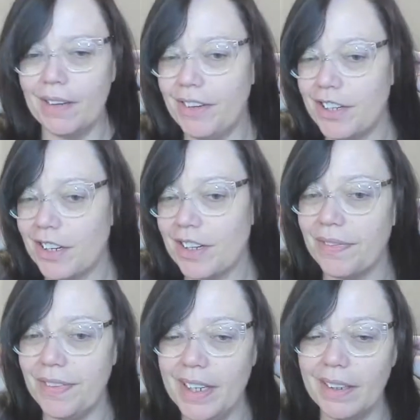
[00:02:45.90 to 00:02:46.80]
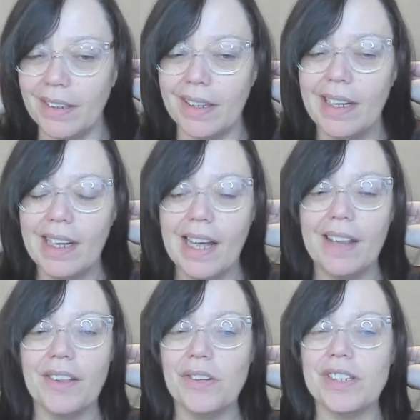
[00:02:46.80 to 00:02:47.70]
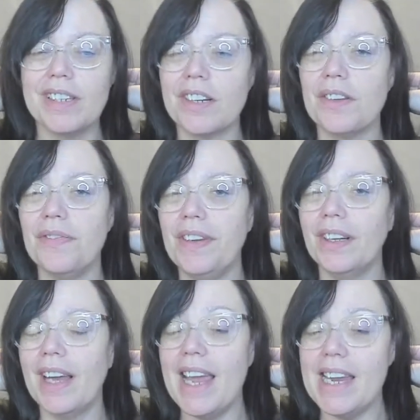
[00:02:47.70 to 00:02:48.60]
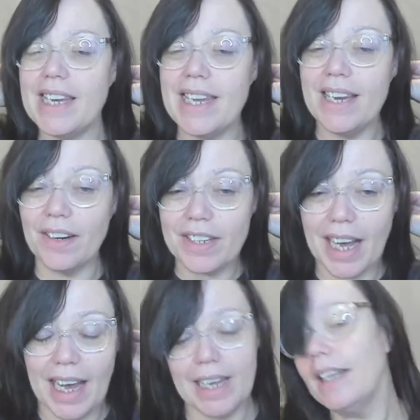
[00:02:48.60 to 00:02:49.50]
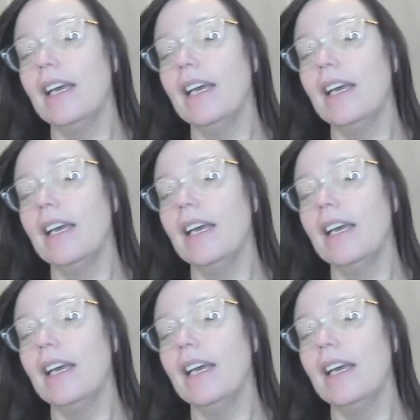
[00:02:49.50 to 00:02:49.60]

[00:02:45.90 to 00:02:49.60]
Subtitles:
if you start to feel those start to feel achy or tight,